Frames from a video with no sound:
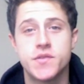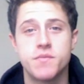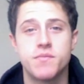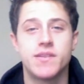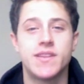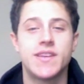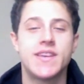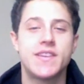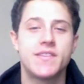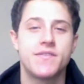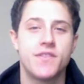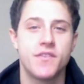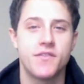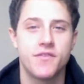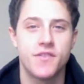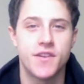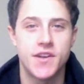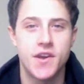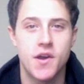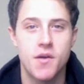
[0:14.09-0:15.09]
So please feel
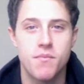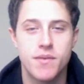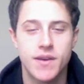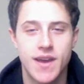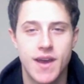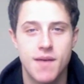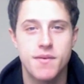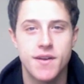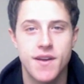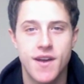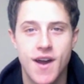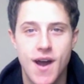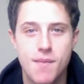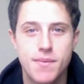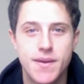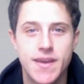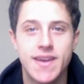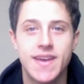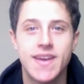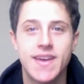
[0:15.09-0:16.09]
free to go pick up a
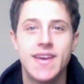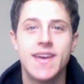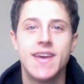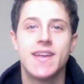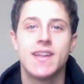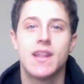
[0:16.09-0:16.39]
copy.